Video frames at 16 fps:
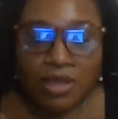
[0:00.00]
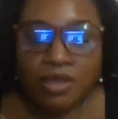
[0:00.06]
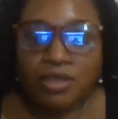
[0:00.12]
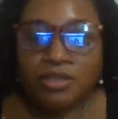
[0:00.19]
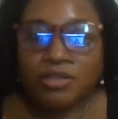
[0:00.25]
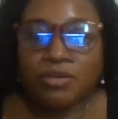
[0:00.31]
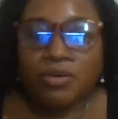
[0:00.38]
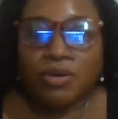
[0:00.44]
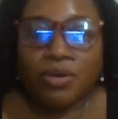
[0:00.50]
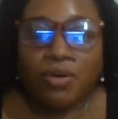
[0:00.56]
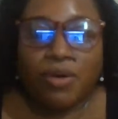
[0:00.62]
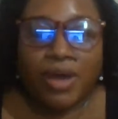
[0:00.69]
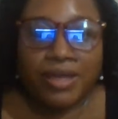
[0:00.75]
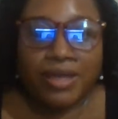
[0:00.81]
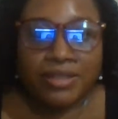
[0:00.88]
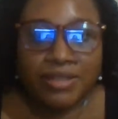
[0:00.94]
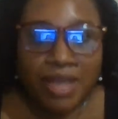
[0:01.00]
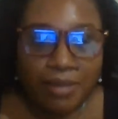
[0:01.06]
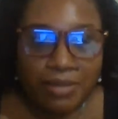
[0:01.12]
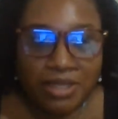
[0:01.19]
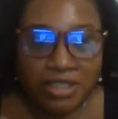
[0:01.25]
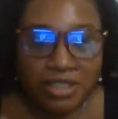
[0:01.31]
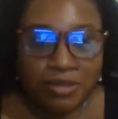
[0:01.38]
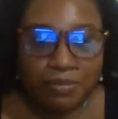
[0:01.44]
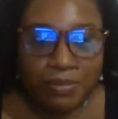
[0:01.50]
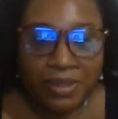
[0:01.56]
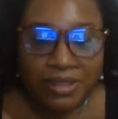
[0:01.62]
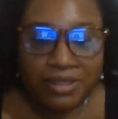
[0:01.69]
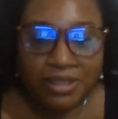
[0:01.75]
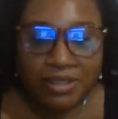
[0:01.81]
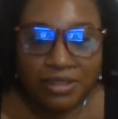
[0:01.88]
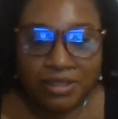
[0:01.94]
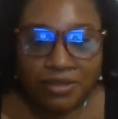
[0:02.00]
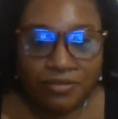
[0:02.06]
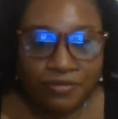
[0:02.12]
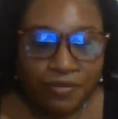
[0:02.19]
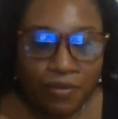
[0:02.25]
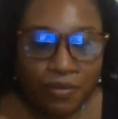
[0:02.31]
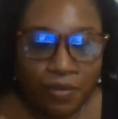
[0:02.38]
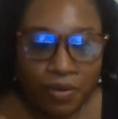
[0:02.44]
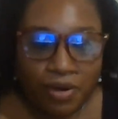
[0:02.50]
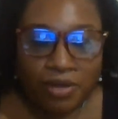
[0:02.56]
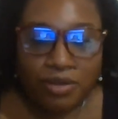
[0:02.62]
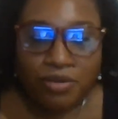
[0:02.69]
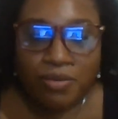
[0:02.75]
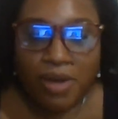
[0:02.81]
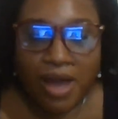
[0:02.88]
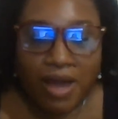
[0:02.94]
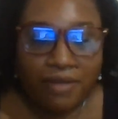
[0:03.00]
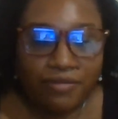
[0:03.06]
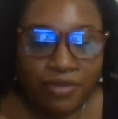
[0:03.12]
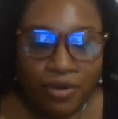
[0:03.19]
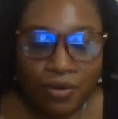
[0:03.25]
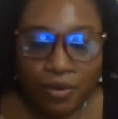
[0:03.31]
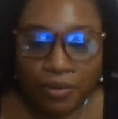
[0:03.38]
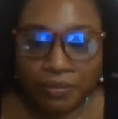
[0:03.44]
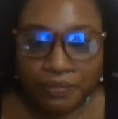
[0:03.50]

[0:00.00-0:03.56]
So your exam is split into four. You have your